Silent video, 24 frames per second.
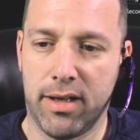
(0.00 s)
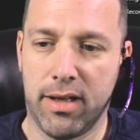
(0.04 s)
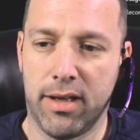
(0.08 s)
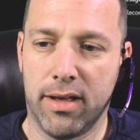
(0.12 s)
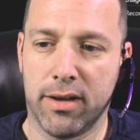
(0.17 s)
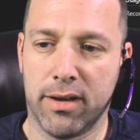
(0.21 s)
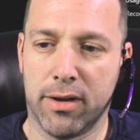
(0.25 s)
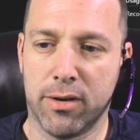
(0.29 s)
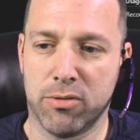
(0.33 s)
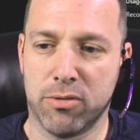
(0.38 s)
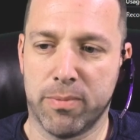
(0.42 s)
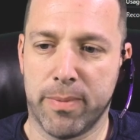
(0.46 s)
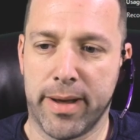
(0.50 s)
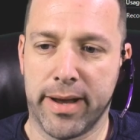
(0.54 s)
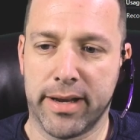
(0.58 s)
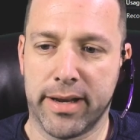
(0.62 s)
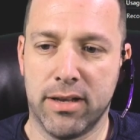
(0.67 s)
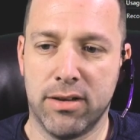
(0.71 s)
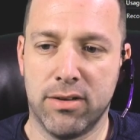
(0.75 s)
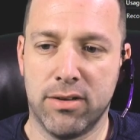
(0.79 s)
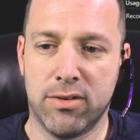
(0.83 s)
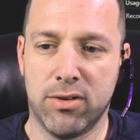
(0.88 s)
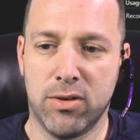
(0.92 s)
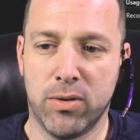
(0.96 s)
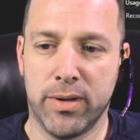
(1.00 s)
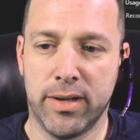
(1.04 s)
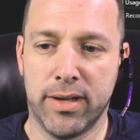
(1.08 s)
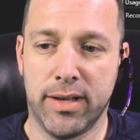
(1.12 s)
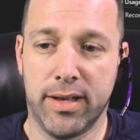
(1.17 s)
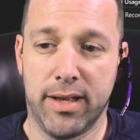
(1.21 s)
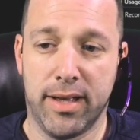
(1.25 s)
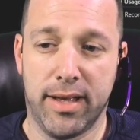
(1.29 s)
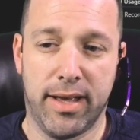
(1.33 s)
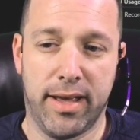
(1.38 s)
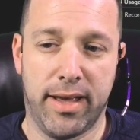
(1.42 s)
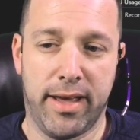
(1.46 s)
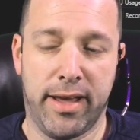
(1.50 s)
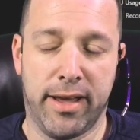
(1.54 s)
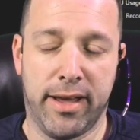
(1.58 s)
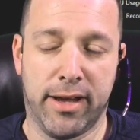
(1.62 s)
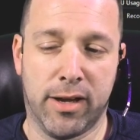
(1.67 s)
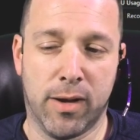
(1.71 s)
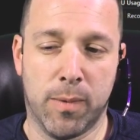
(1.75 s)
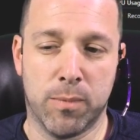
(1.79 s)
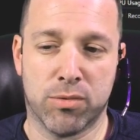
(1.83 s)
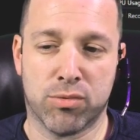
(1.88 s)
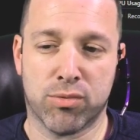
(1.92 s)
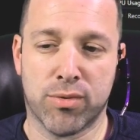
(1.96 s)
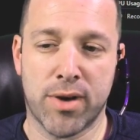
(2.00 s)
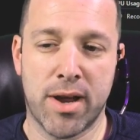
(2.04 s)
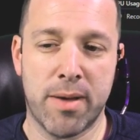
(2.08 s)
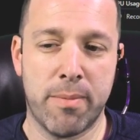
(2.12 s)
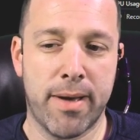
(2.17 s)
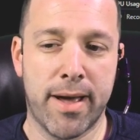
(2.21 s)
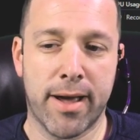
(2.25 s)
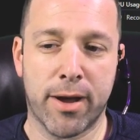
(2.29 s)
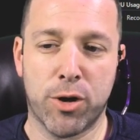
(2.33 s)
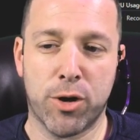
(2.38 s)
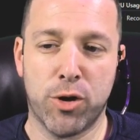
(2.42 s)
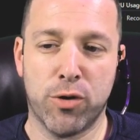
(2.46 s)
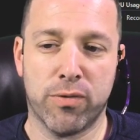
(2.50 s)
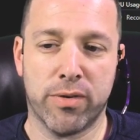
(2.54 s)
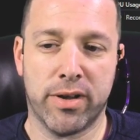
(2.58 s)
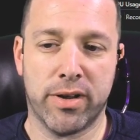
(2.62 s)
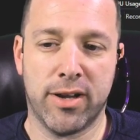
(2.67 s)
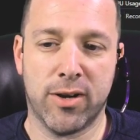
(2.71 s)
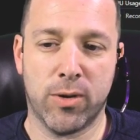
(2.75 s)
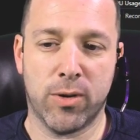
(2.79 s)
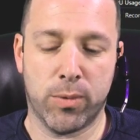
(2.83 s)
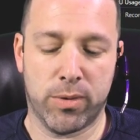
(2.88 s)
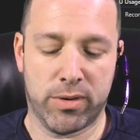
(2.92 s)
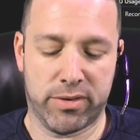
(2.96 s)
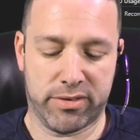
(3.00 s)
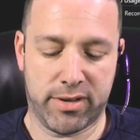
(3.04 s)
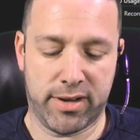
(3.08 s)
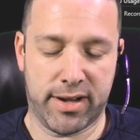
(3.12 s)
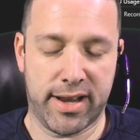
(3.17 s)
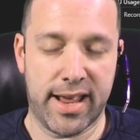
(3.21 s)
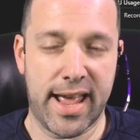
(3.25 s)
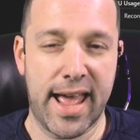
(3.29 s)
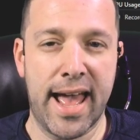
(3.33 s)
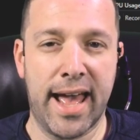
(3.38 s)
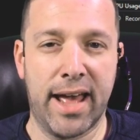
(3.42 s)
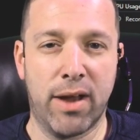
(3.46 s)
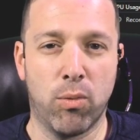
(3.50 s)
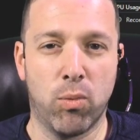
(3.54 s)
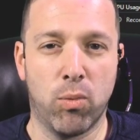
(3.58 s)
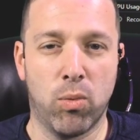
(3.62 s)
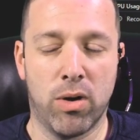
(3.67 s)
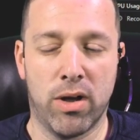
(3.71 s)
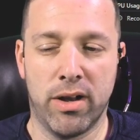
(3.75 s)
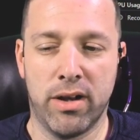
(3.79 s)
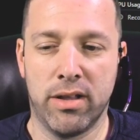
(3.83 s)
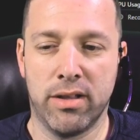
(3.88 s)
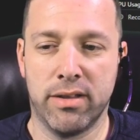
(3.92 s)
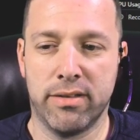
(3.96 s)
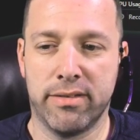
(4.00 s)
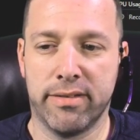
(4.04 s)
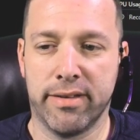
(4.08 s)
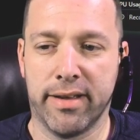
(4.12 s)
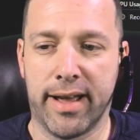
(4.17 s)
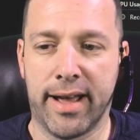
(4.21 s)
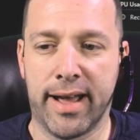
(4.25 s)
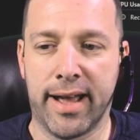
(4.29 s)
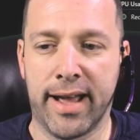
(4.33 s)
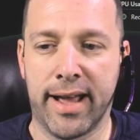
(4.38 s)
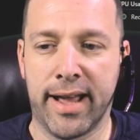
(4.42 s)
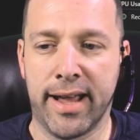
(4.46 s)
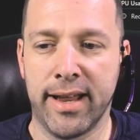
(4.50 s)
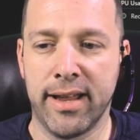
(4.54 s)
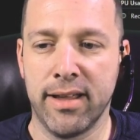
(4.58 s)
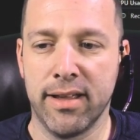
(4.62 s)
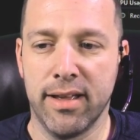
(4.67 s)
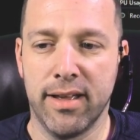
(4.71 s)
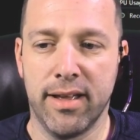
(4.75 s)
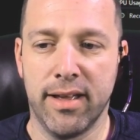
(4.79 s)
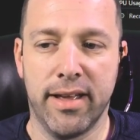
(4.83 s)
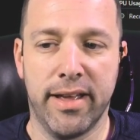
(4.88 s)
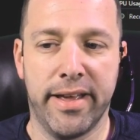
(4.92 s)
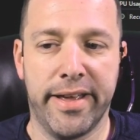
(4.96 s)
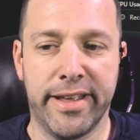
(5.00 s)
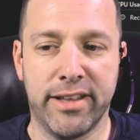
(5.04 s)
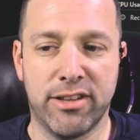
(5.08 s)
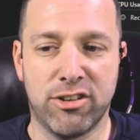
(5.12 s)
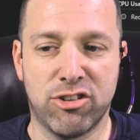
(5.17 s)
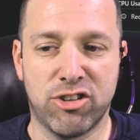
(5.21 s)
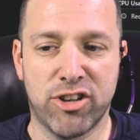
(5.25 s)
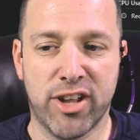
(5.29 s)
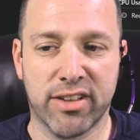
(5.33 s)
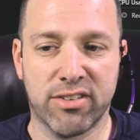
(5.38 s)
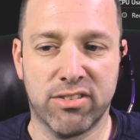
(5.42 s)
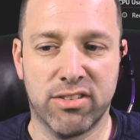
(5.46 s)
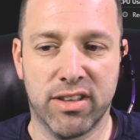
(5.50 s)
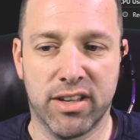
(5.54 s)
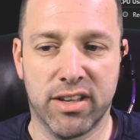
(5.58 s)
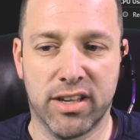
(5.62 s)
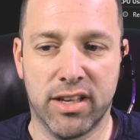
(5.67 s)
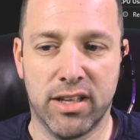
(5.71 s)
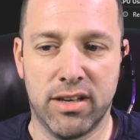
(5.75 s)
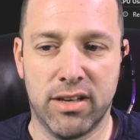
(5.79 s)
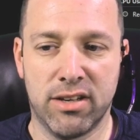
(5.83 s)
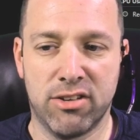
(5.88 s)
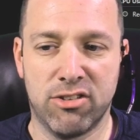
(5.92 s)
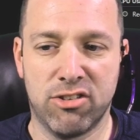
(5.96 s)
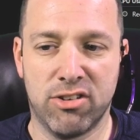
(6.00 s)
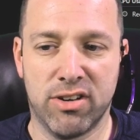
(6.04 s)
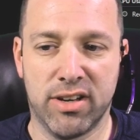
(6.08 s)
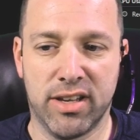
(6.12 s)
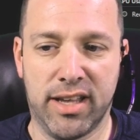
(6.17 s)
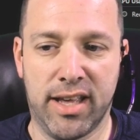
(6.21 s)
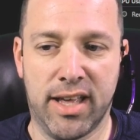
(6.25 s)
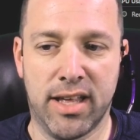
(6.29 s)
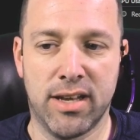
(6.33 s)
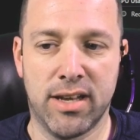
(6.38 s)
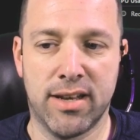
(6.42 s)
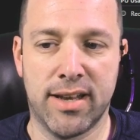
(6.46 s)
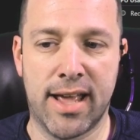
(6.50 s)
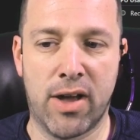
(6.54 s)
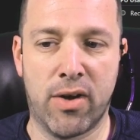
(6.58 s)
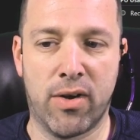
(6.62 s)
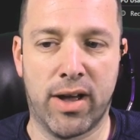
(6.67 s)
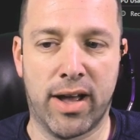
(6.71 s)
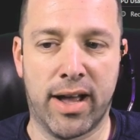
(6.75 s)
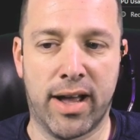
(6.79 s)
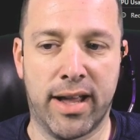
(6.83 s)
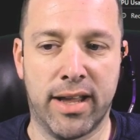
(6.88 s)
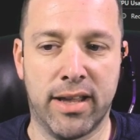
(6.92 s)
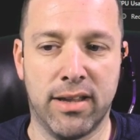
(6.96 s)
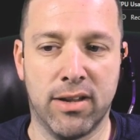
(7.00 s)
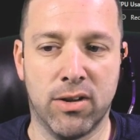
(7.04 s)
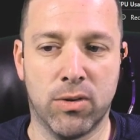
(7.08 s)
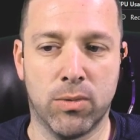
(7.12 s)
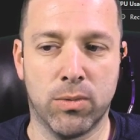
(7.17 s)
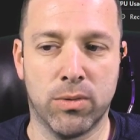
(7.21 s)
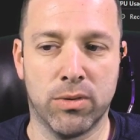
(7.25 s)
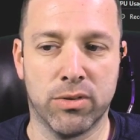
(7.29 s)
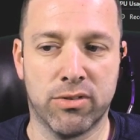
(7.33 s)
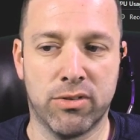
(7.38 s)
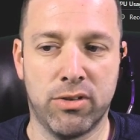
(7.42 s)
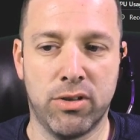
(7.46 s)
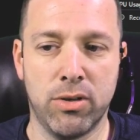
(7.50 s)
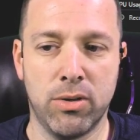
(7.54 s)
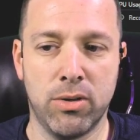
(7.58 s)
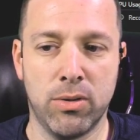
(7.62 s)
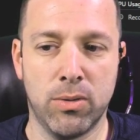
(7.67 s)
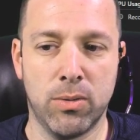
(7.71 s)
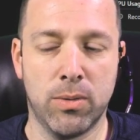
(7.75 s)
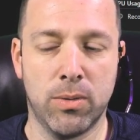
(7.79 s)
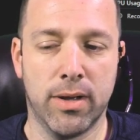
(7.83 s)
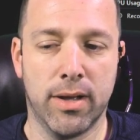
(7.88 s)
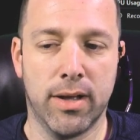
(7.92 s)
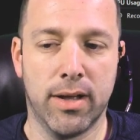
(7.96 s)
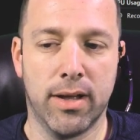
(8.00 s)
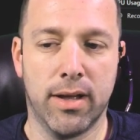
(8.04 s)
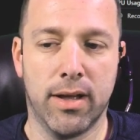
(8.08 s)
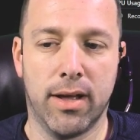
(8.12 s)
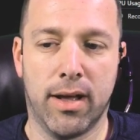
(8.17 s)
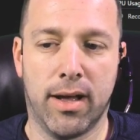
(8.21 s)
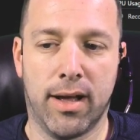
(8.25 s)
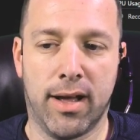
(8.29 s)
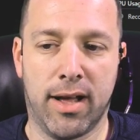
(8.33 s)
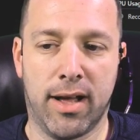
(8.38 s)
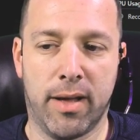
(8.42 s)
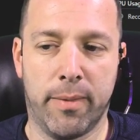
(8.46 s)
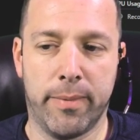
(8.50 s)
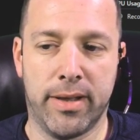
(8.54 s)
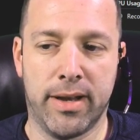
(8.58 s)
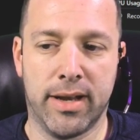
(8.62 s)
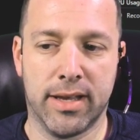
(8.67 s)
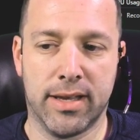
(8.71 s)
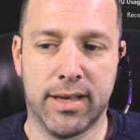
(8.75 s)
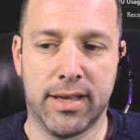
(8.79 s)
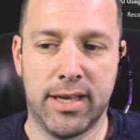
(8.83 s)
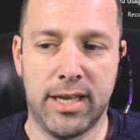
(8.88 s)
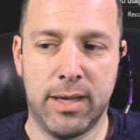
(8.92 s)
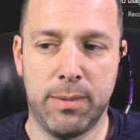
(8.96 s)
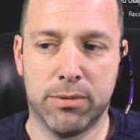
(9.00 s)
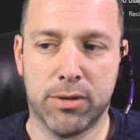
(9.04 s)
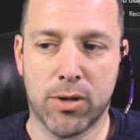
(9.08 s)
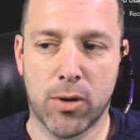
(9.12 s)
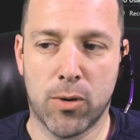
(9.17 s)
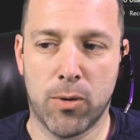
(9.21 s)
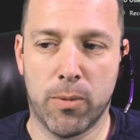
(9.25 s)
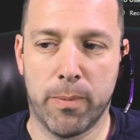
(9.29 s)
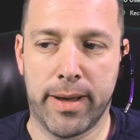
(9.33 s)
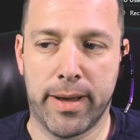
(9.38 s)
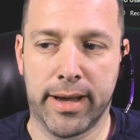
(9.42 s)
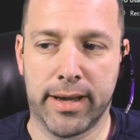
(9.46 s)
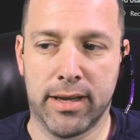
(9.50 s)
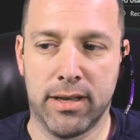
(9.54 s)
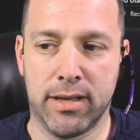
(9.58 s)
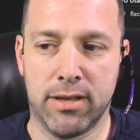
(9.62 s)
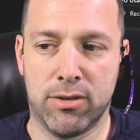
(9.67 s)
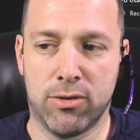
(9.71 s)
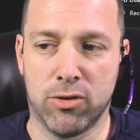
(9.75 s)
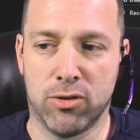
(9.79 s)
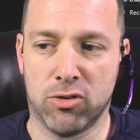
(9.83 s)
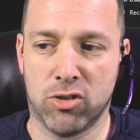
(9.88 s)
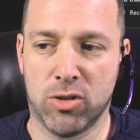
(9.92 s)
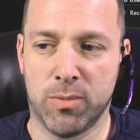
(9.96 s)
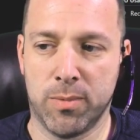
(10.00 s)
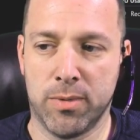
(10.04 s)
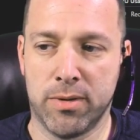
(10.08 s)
goes back into it. It comes right back over here where it's going to add 1 to I. It checks the condition again. Now I equals 2, and it keeps going back into it. So let me